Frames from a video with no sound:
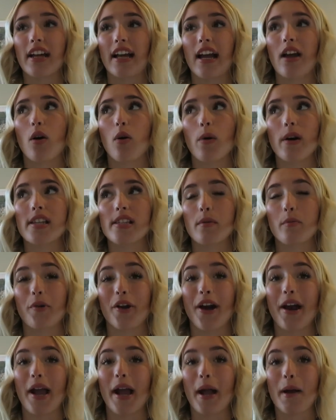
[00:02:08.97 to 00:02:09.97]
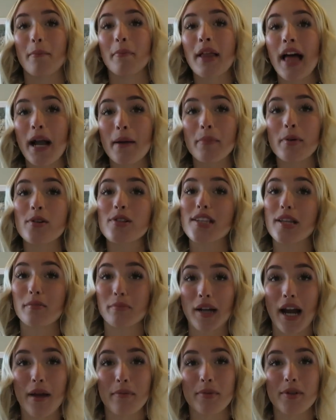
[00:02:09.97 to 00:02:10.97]
like I always am wearing black boots and
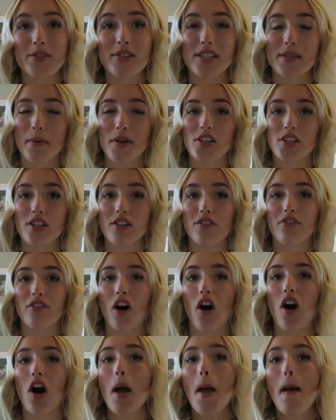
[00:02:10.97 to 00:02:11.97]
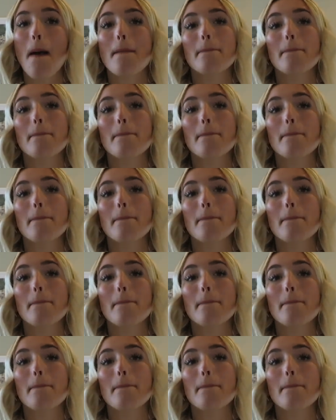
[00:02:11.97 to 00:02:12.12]
brown boots, especially in fall,